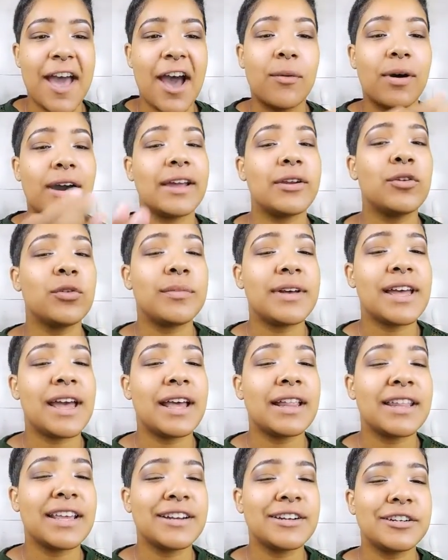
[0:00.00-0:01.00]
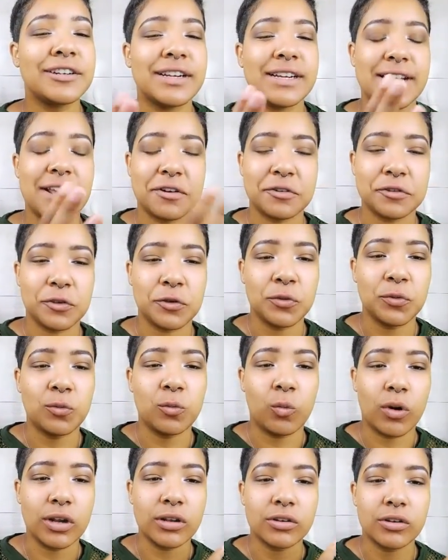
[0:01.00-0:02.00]
how I do my eyeliner and how you
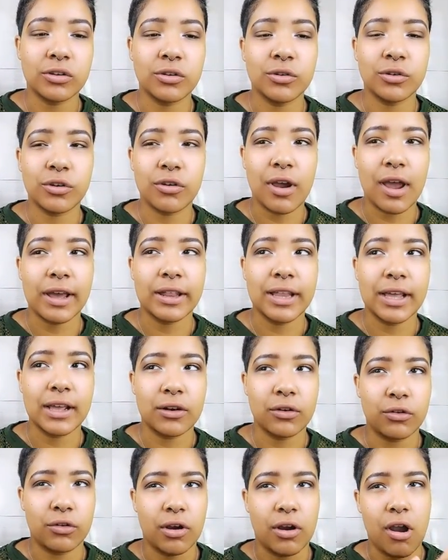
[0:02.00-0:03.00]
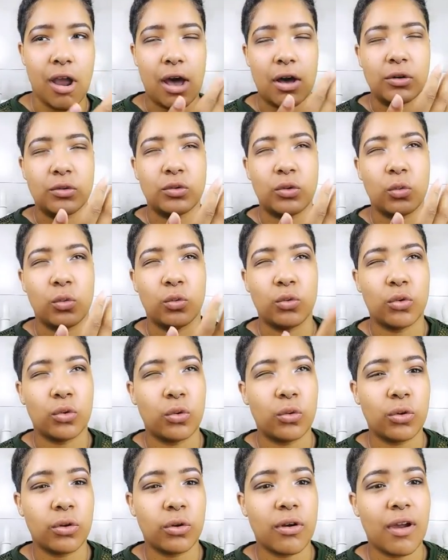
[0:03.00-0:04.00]
want to do your eyeliner or how you
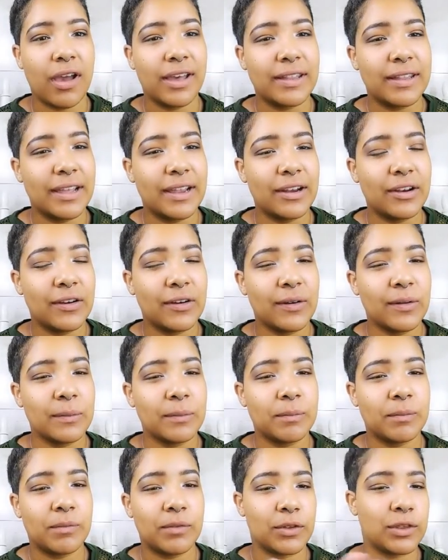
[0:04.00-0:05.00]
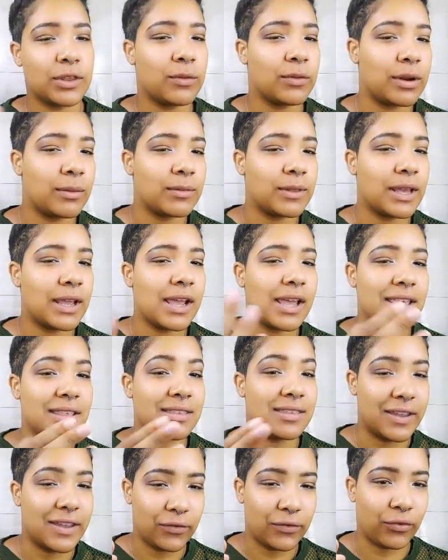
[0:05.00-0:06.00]
do your eyeliner, see what I'm saying,
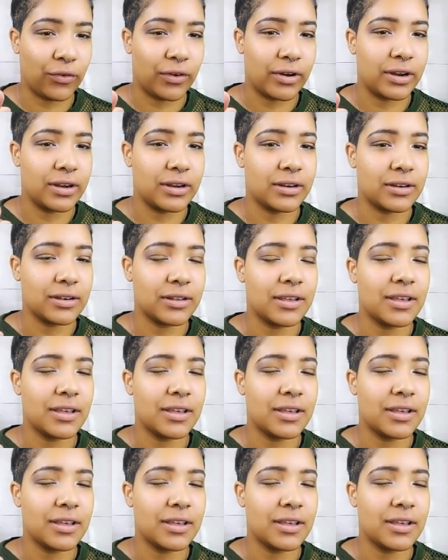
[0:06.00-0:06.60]
is different.